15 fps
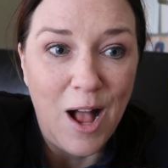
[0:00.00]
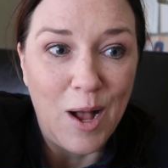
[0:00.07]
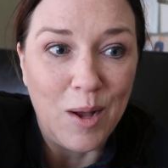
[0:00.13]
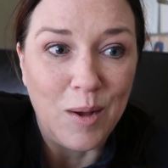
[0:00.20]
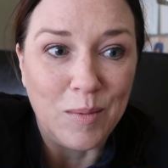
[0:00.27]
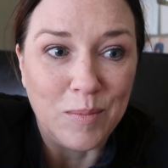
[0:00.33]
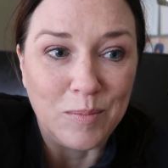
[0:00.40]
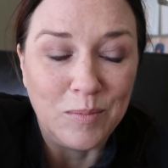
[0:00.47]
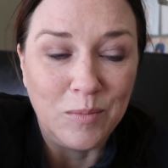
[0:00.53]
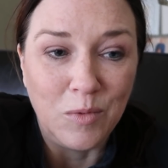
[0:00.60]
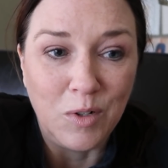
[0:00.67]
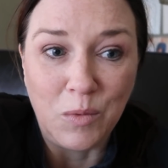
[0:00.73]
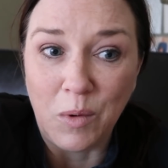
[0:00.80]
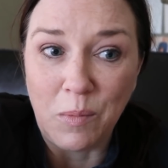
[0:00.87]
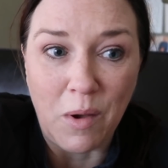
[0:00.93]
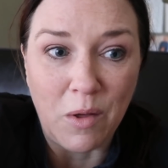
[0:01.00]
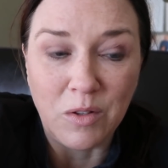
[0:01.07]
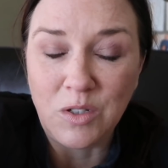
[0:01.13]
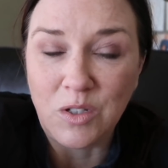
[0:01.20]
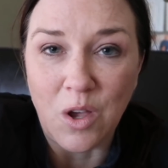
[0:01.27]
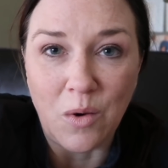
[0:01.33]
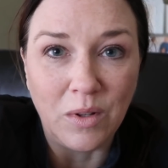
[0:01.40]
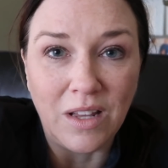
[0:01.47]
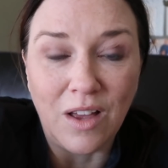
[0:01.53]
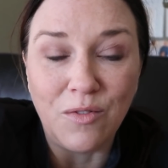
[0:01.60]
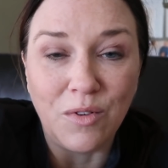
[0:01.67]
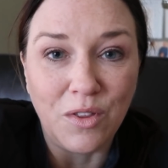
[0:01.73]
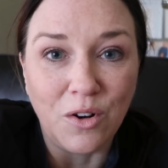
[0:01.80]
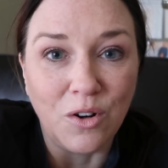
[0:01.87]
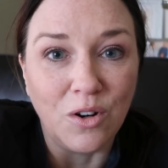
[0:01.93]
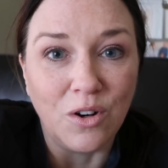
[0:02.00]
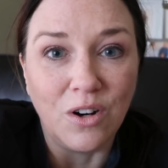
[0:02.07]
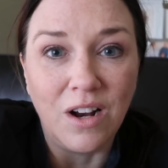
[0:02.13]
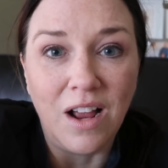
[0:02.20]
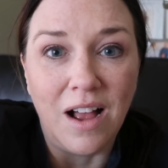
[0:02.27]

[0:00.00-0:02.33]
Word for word: Um, we're both so in love with her